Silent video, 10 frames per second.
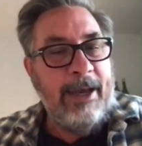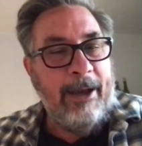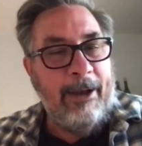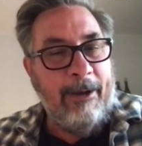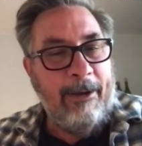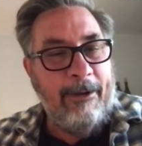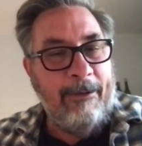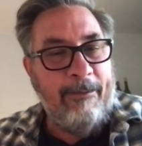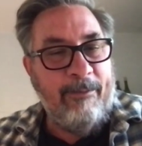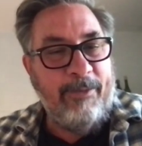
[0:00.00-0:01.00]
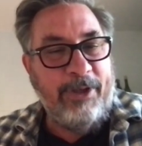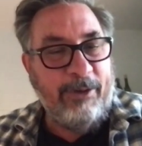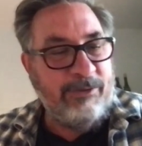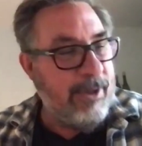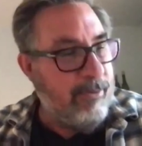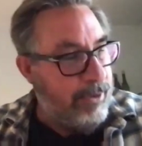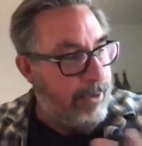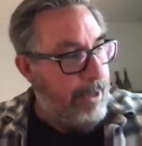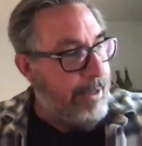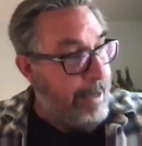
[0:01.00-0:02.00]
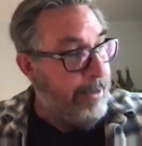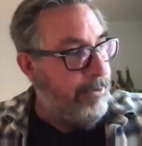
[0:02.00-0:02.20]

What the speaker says: Someone again